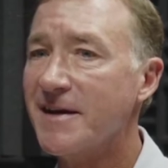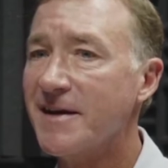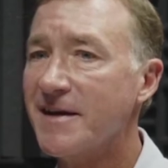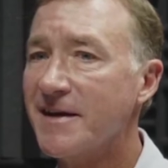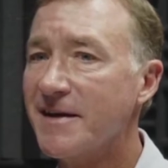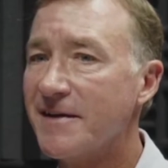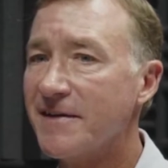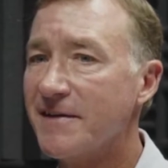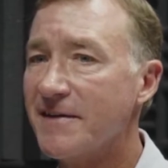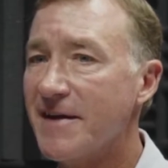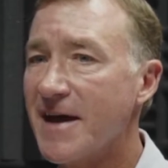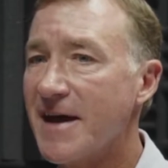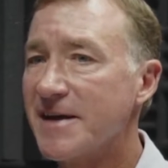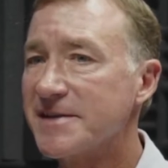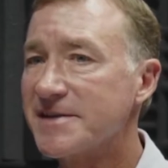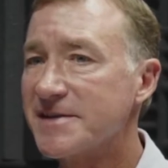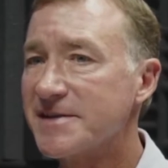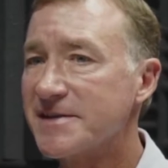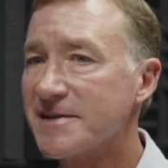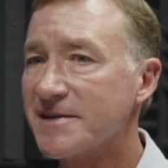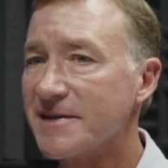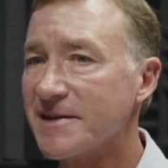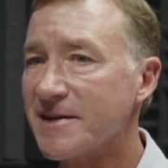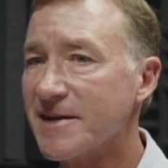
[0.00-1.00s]

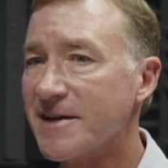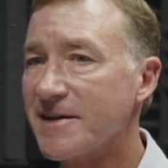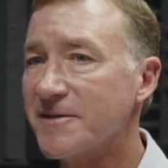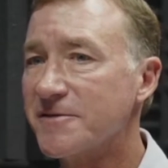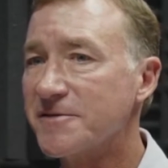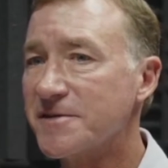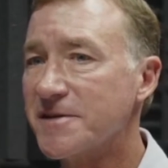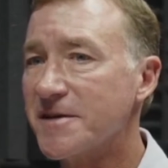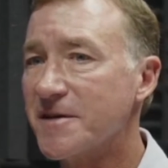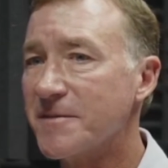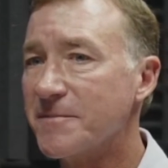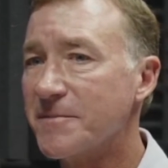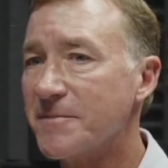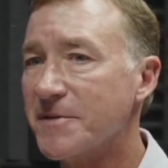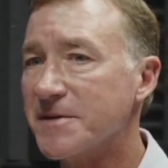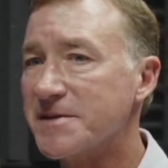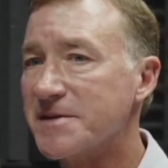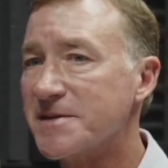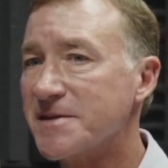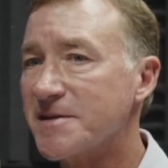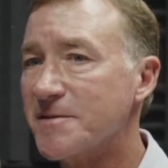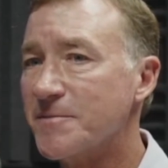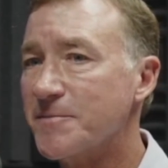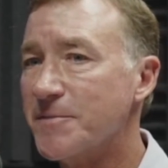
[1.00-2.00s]
that's leadership, is
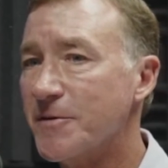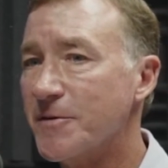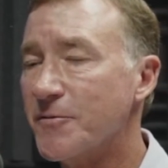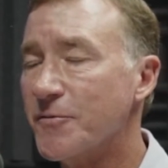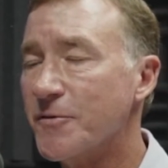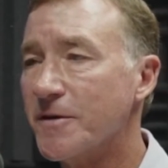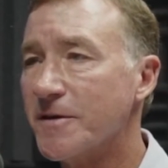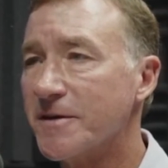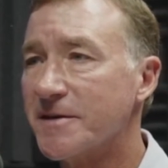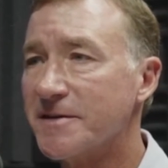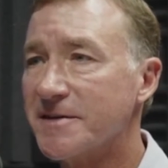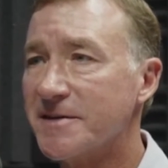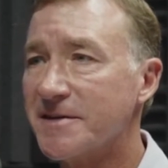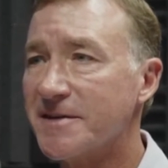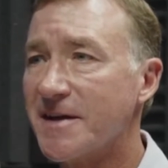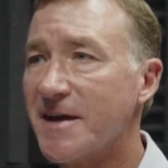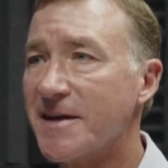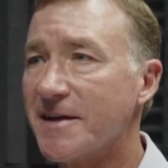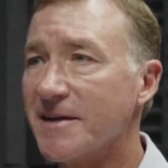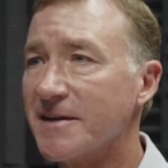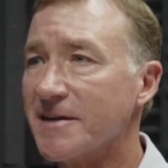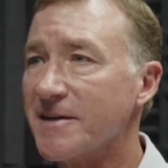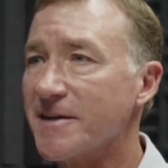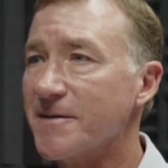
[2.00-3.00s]
to be willing to
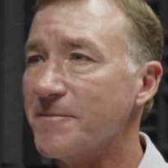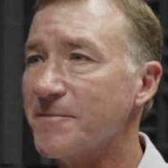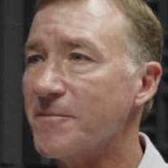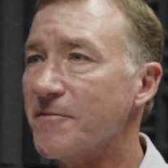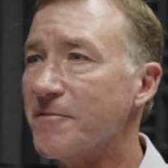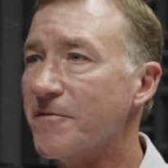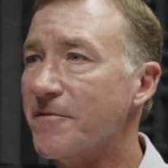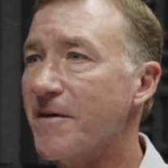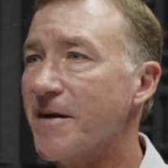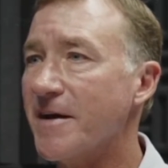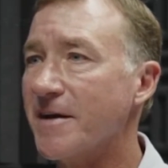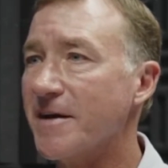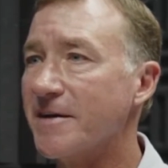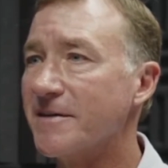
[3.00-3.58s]
take a leap of faith.